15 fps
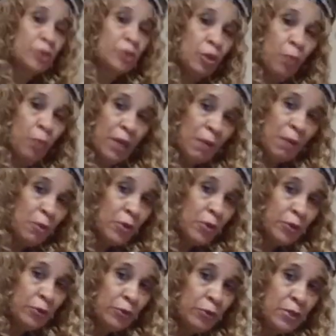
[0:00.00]
So what I'm
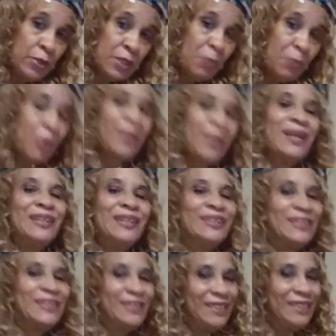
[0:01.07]
going to do is I'm going to
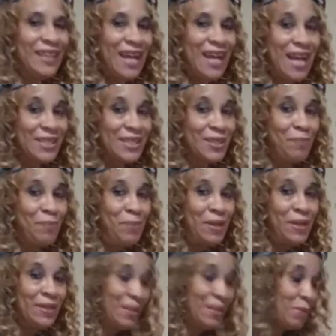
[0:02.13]
see you guys in a bit,